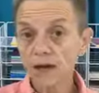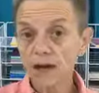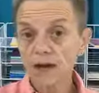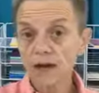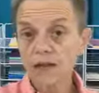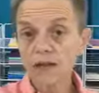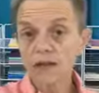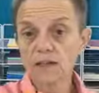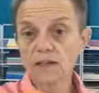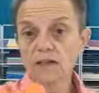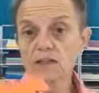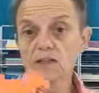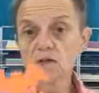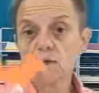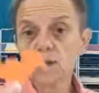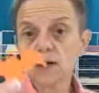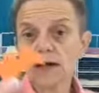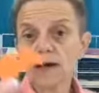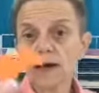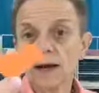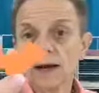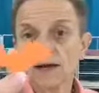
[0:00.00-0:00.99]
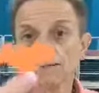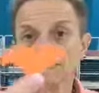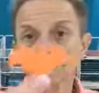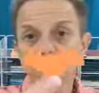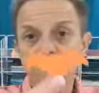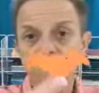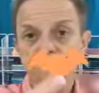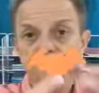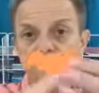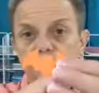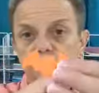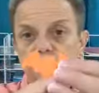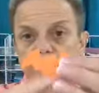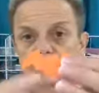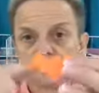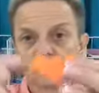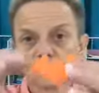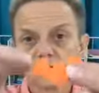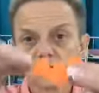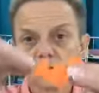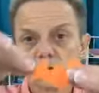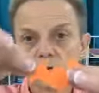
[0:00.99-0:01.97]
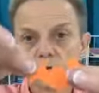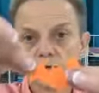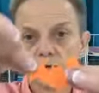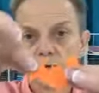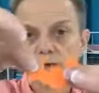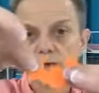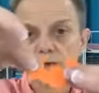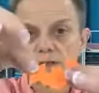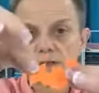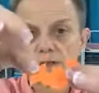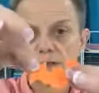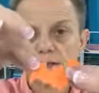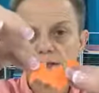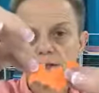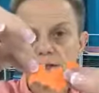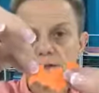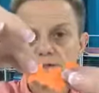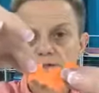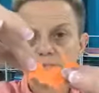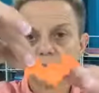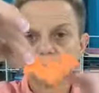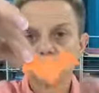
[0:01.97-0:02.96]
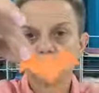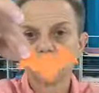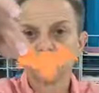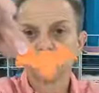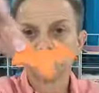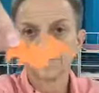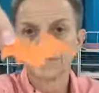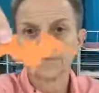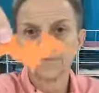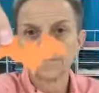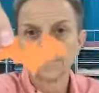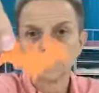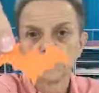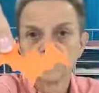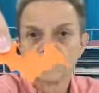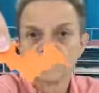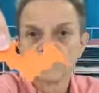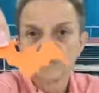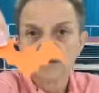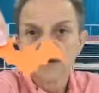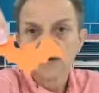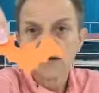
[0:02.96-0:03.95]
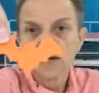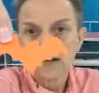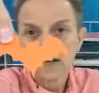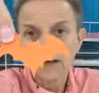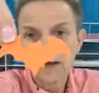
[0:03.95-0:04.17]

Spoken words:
And this is what I got. I don't know if you can see that.